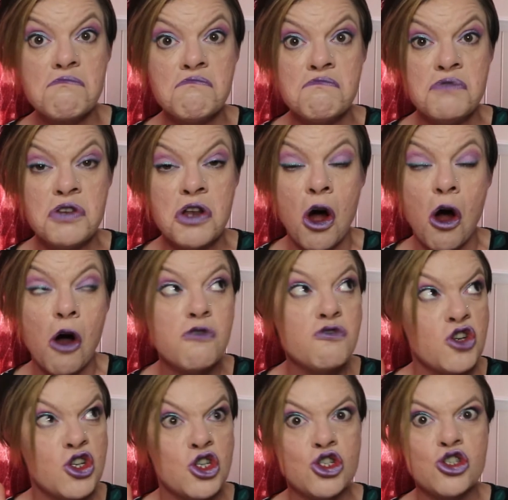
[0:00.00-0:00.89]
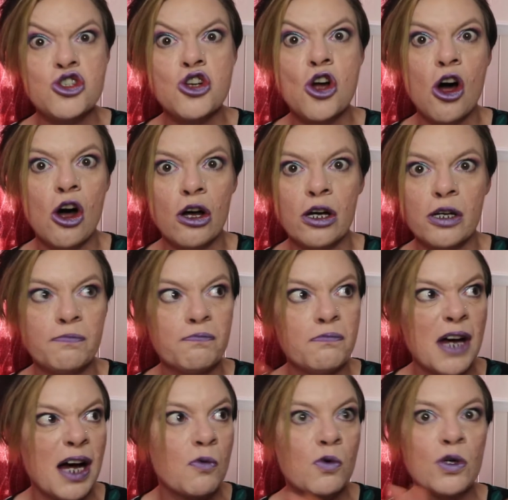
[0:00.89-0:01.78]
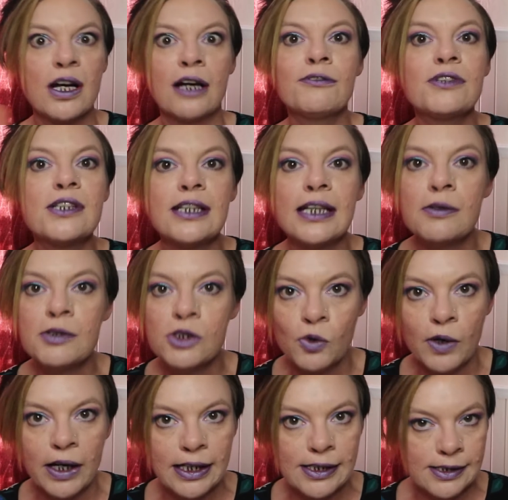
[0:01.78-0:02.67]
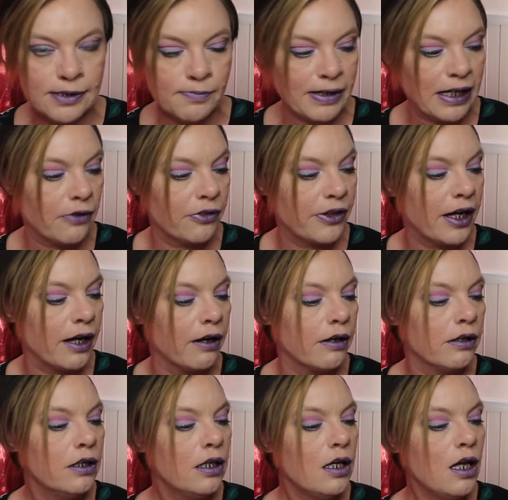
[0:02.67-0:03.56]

I wouldn't have to think twice about that.